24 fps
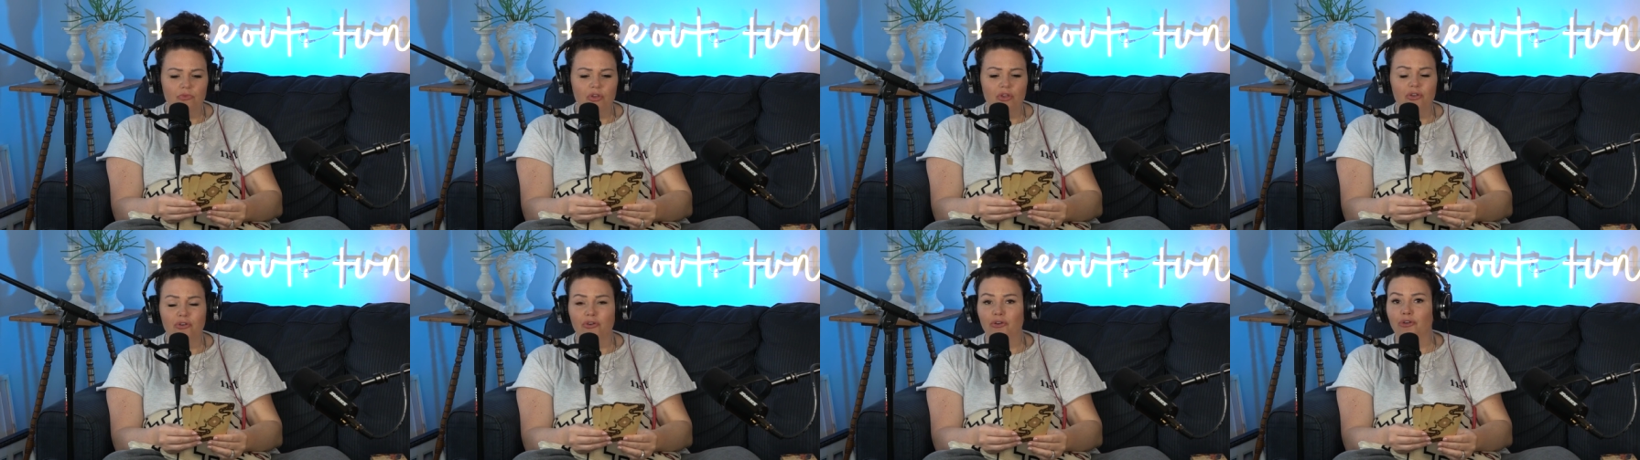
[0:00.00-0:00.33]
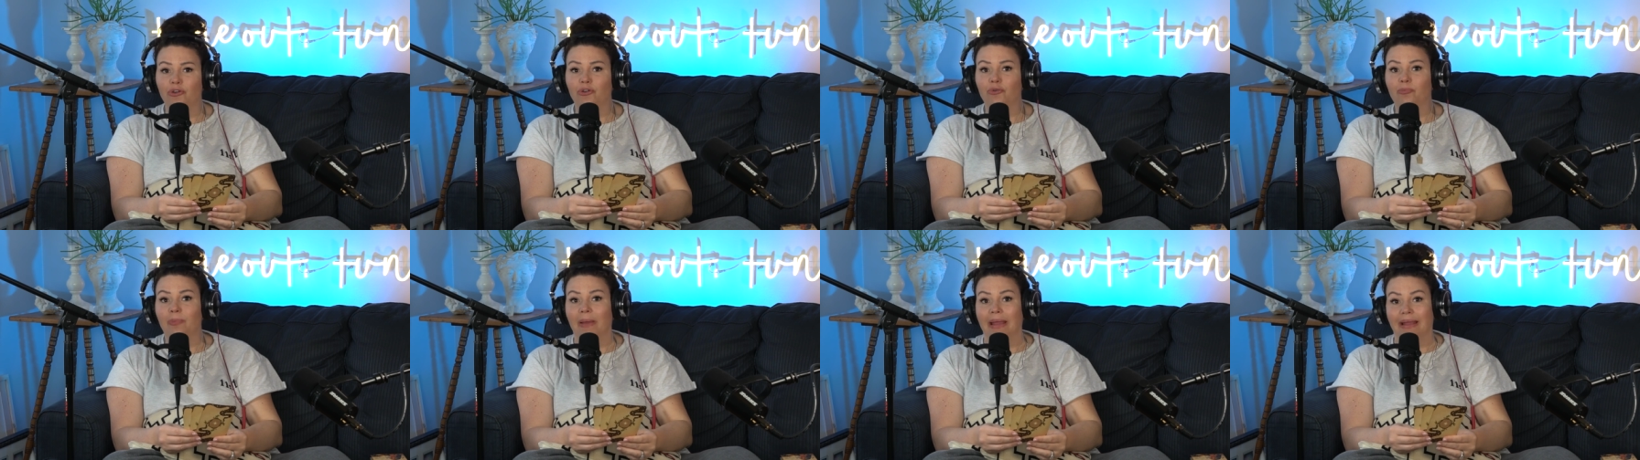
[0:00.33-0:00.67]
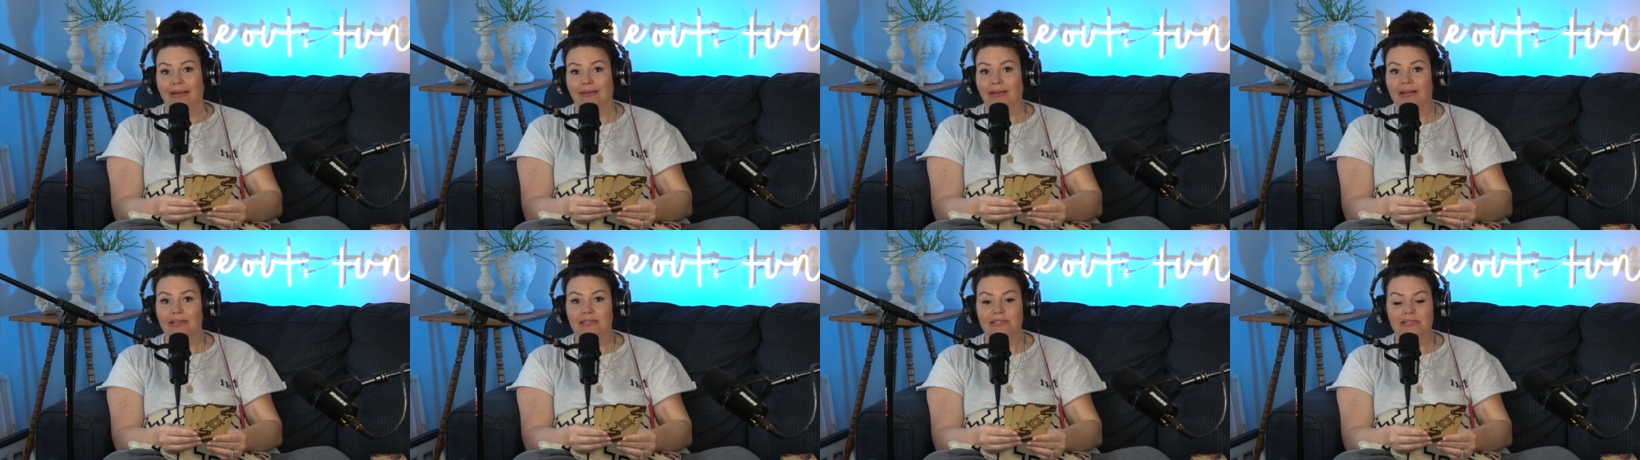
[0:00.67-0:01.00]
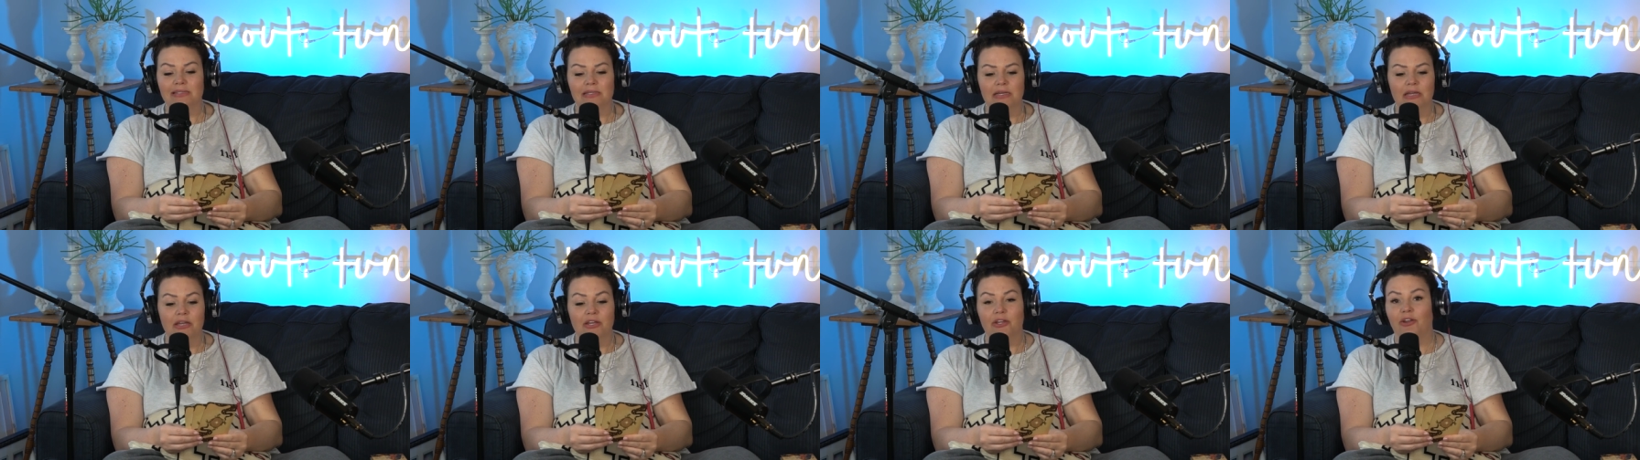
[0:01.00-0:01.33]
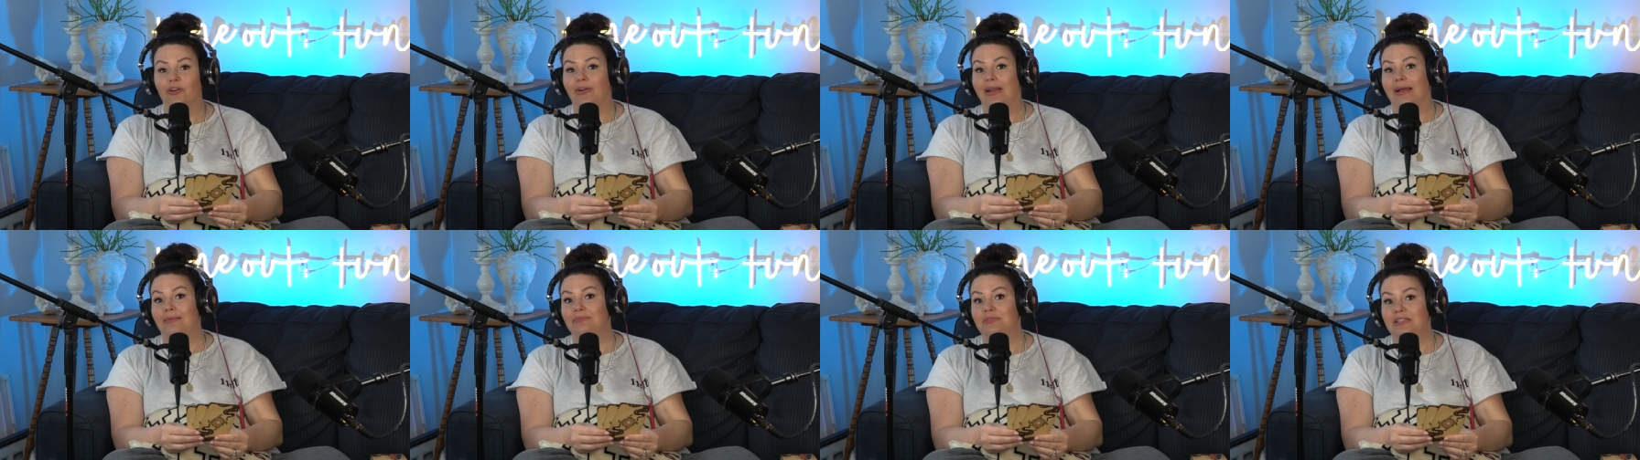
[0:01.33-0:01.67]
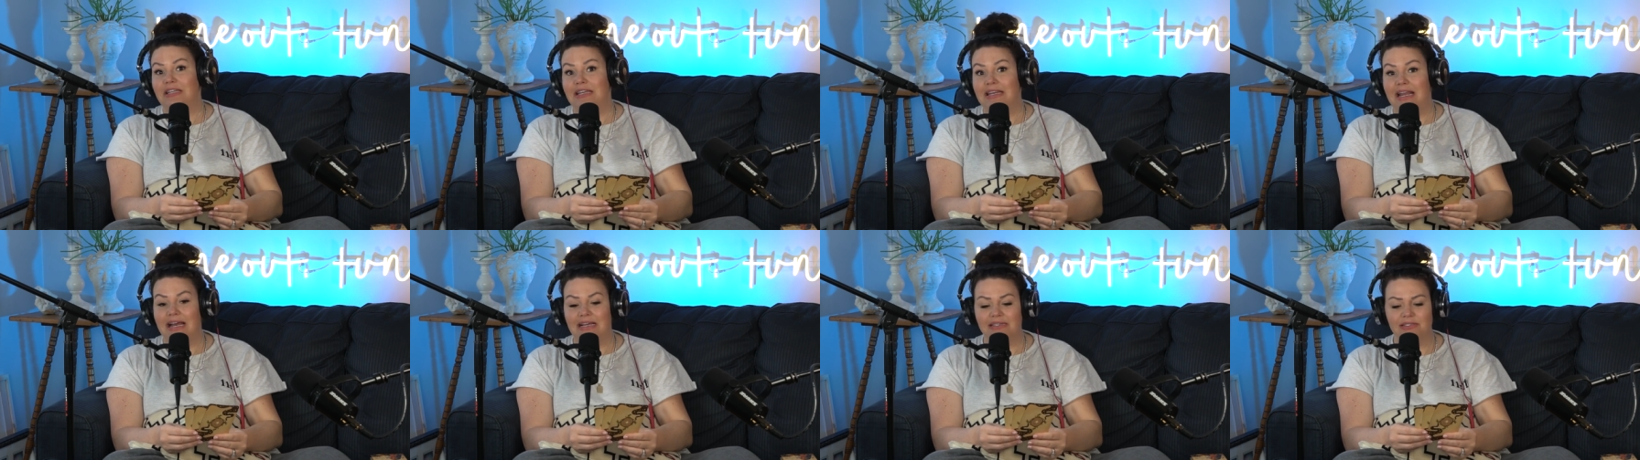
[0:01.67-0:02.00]
you're a new parent, you're an
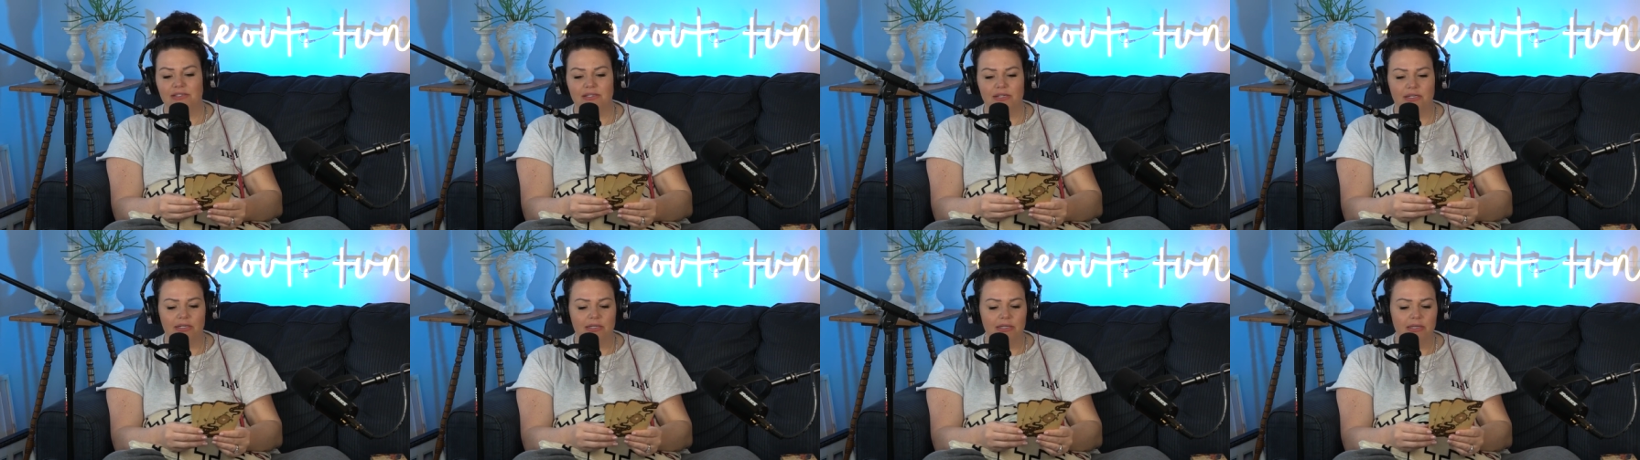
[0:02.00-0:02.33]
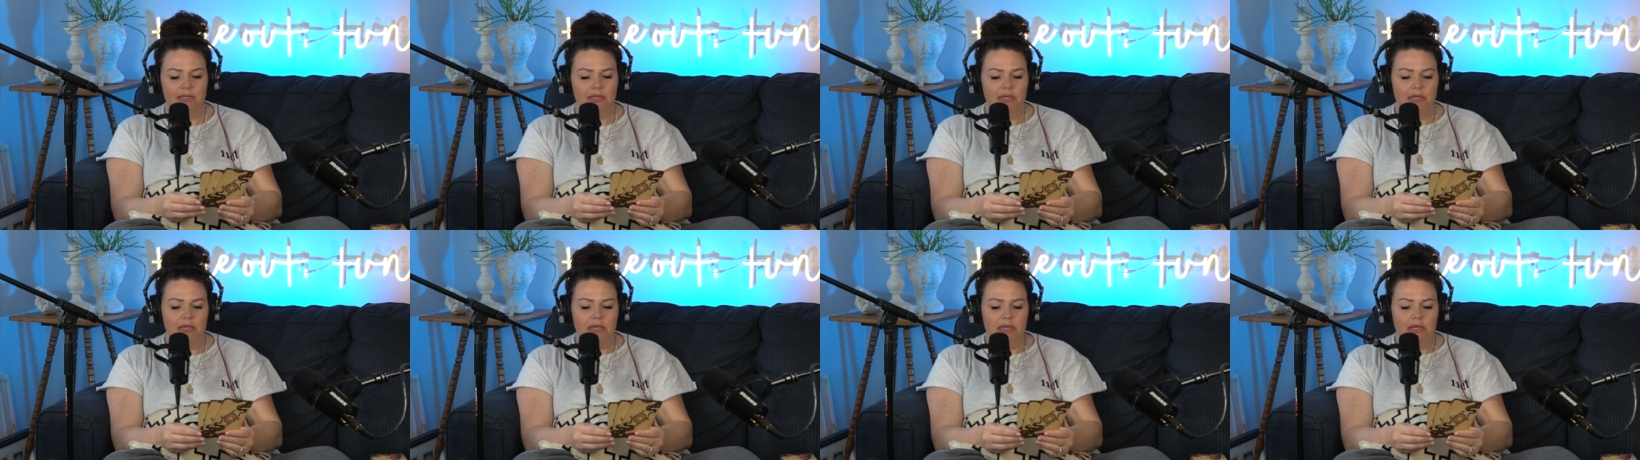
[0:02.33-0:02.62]
empty nester.